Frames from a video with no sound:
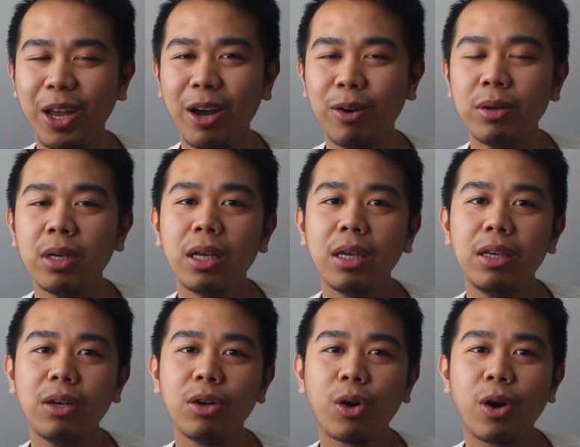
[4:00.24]

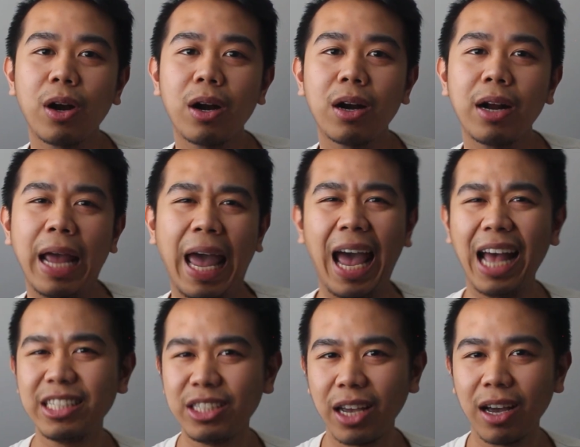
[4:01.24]
you're
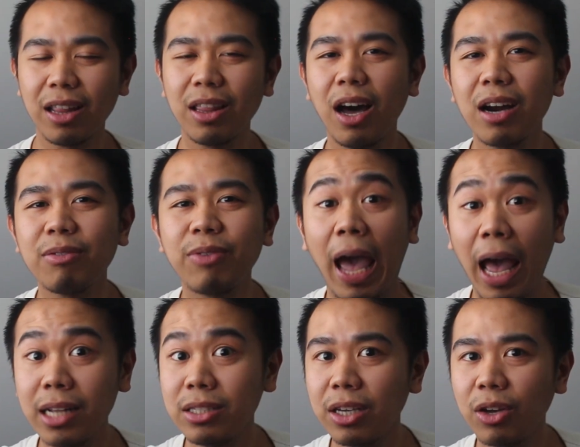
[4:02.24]
hedging, a lot of
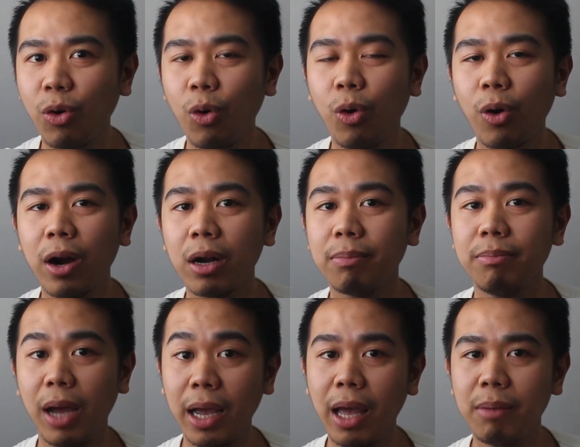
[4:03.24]
hedging, or
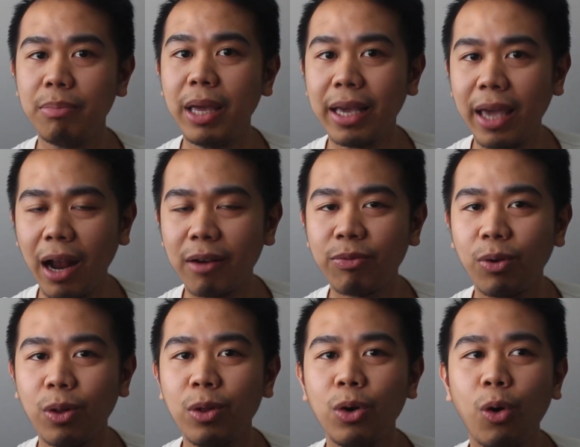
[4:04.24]
again, being
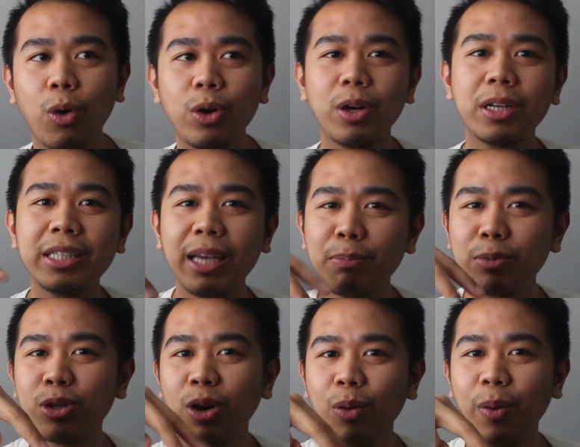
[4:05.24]
careful, or you're
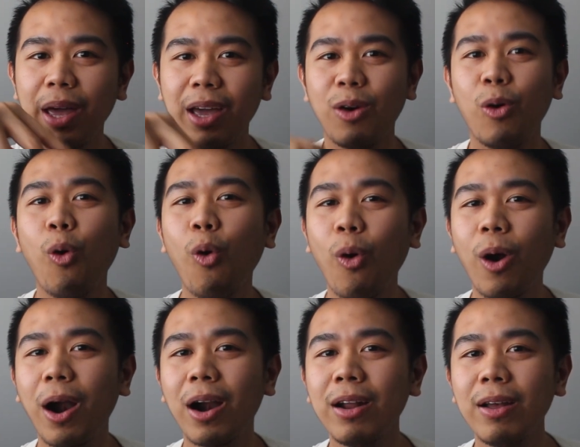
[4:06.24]
tiptoeing,
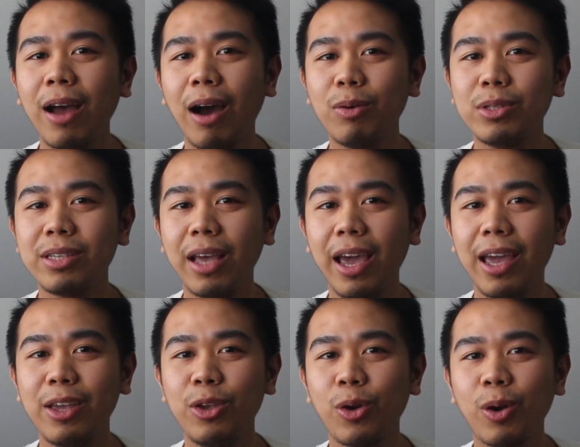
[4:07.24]
or I would
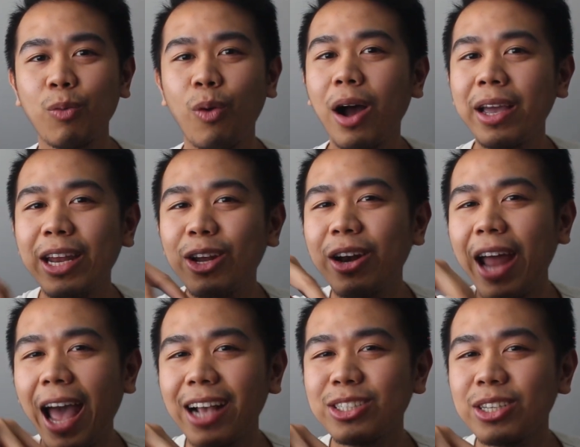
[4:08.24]
say you're walking on
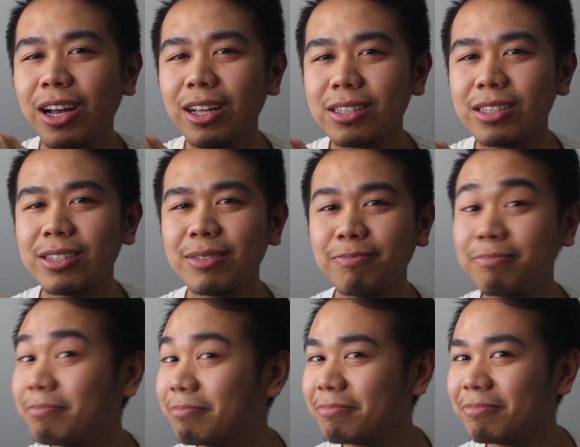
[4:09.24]
eggshells.
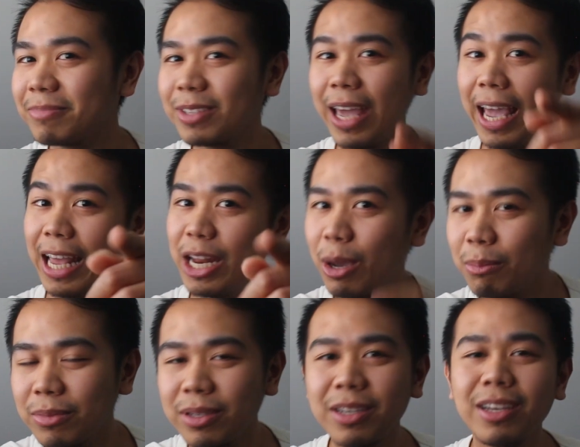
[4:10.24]

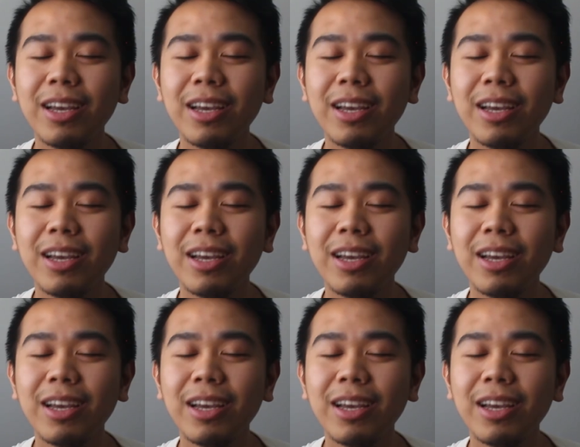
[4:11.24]
Idiom.